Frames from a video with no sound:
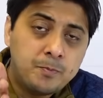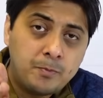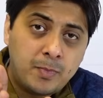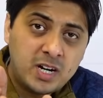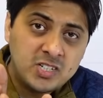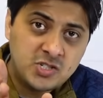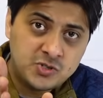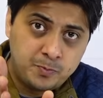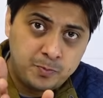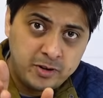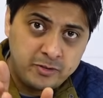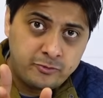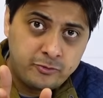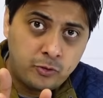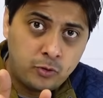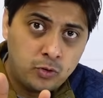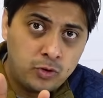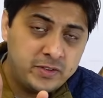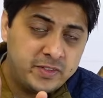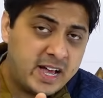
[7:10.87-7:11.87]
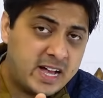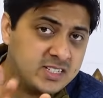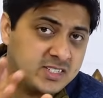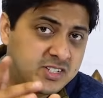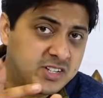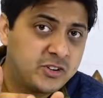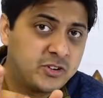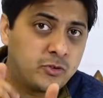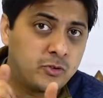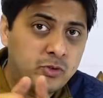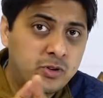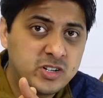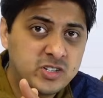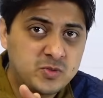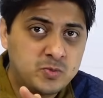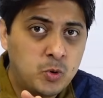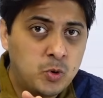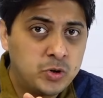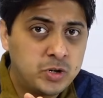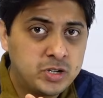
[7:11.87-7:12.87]
much before than synchronous
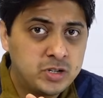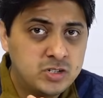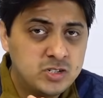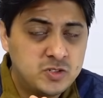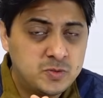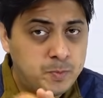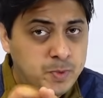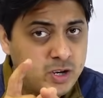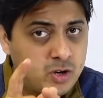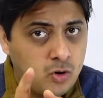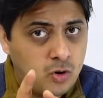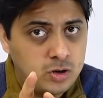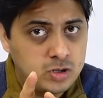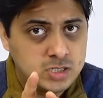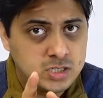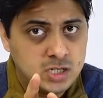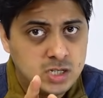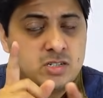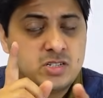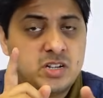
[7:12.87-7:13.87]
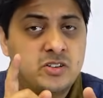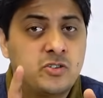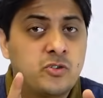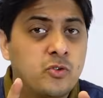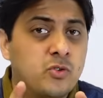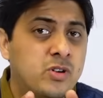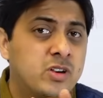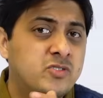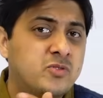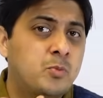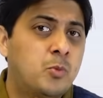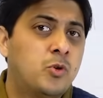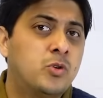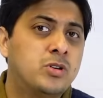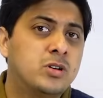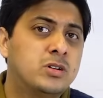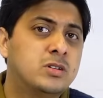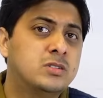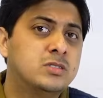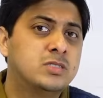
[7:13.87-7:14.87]
motors because the synchronous
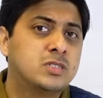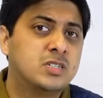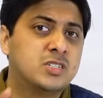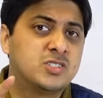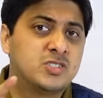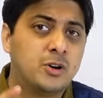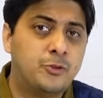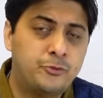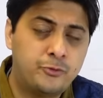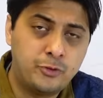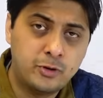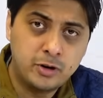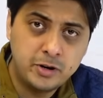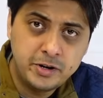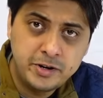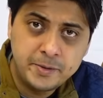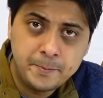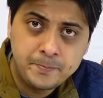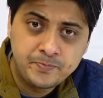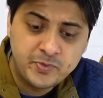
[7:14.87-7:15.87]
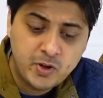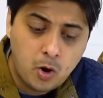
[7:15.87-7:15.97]
motors suffered